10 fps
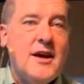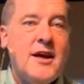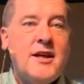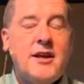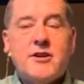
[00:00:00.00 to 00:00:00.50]

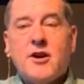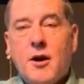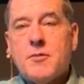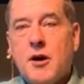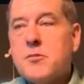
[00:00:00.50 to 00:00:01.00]
and,
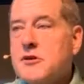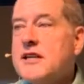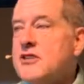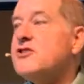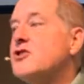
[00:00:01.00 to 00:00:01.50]
and, come
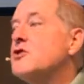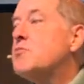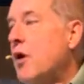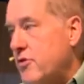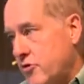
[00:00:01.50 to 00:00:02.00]
clean. This is his
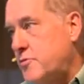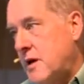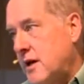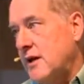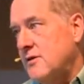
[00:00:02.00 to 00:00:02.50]
brother
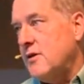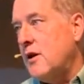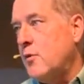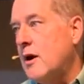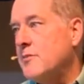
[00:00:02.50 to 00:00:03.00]
speaking,
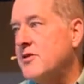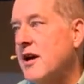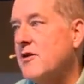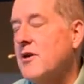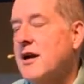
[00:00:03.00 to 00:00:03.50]
uh, what I'm
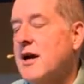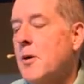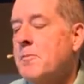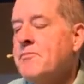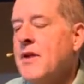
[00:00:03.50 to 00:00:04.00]
saying right now.